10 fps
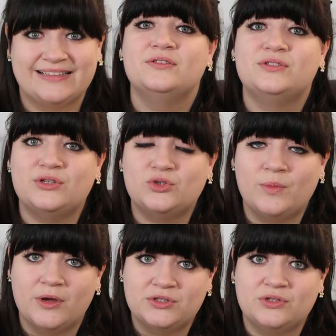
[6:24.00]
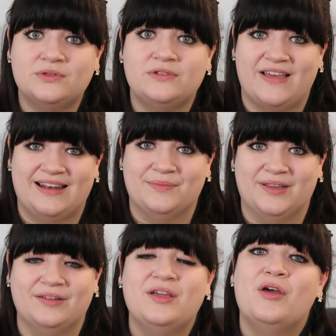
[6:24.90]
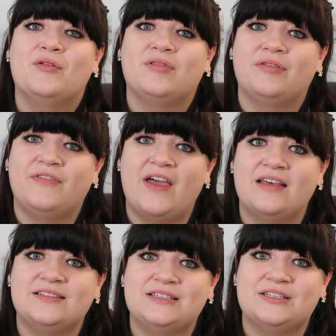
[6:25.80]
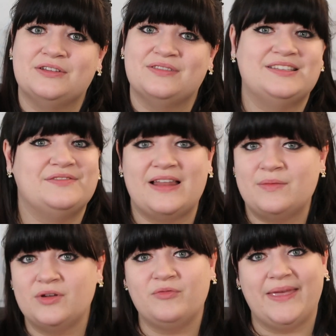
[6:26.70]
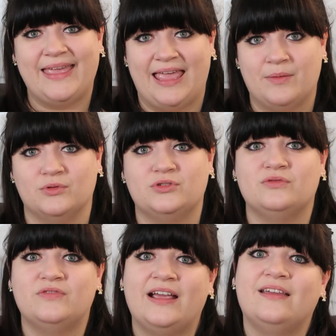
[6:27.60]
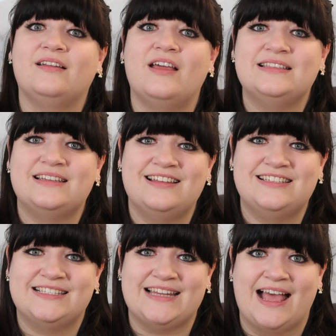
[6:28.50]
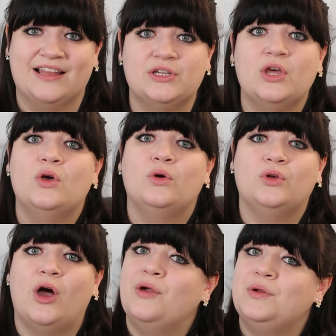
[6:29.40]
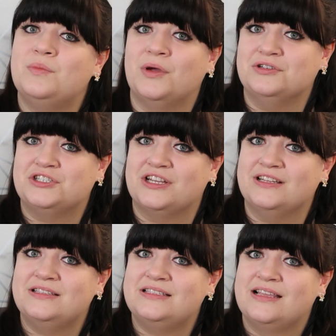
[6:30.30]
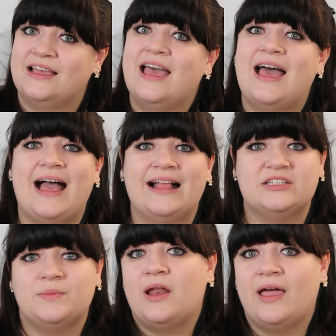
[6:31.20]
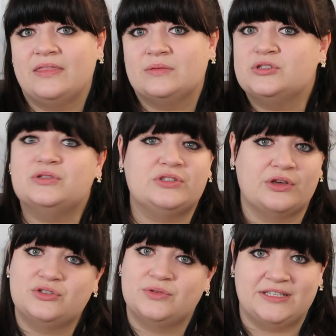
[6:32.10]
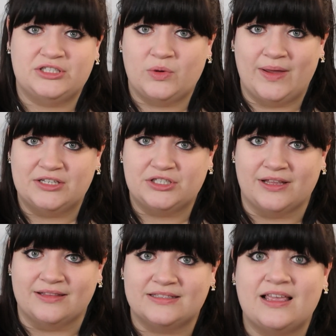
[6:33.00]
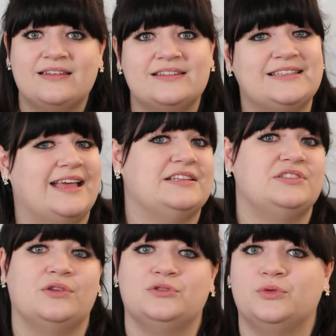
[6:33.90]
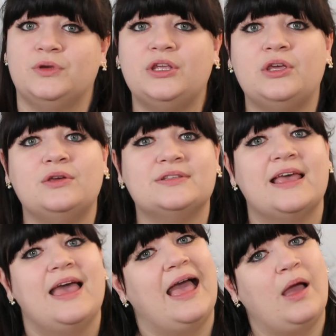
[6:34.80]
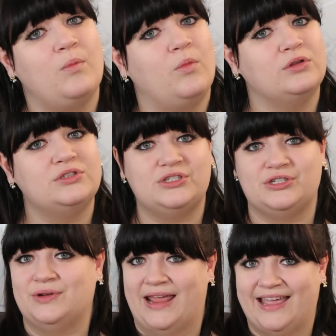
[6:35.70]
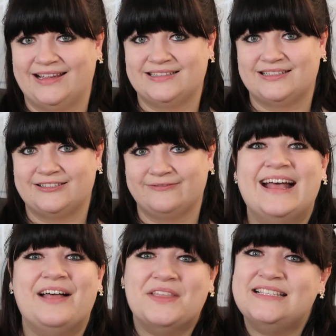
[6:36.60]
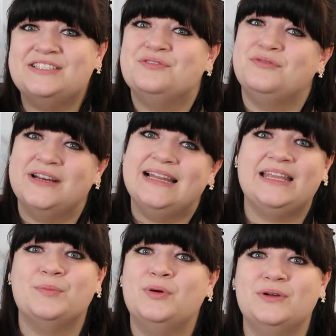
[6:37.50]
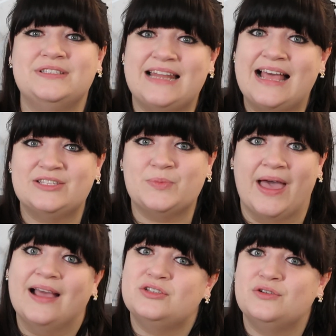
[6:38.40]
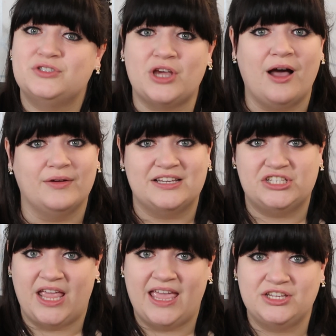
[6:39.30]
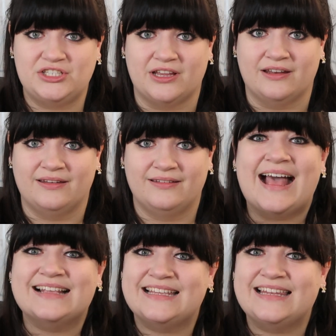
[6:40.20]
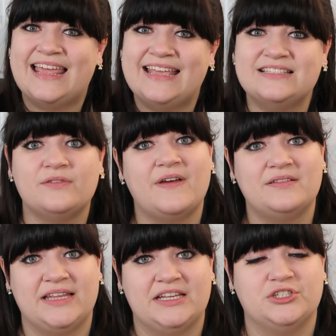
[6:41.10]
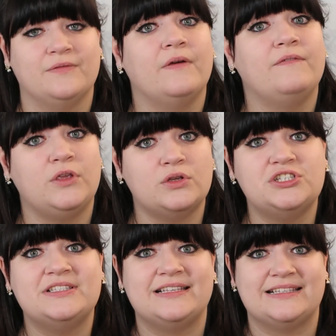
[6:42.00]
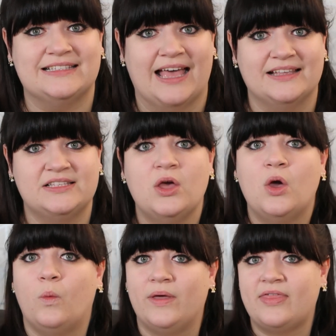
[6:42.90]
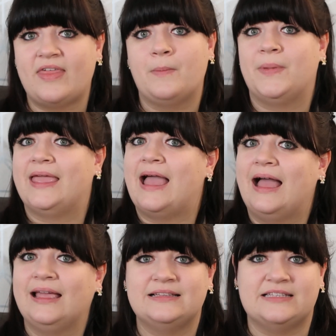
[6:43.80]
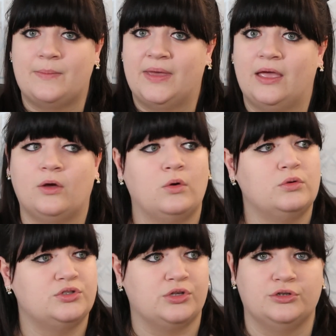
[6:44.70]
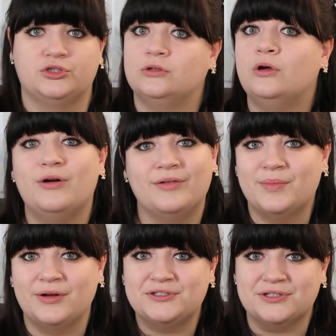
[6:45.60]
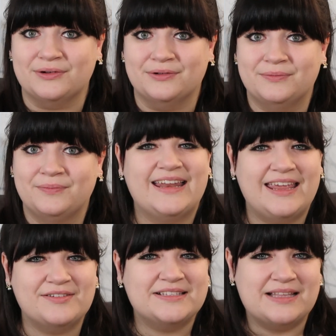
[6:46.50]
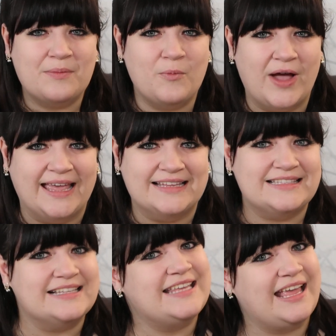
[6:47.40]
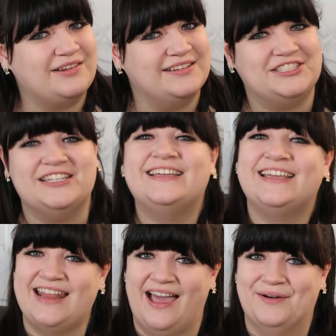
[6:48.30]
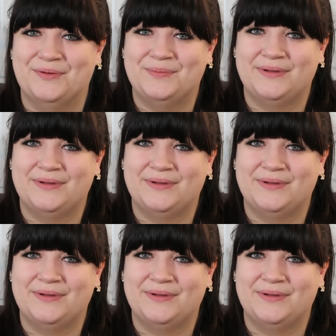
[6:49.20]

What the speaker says: Social emotional development refers to the development of being able to recognize and understand your own emotions and apply them to social situations, understanding social cues and what to do next. This is a really important aspect of child education, as it lays the foundation for future success, whether that be academic or social or emotional. And here are some ways that technology can help.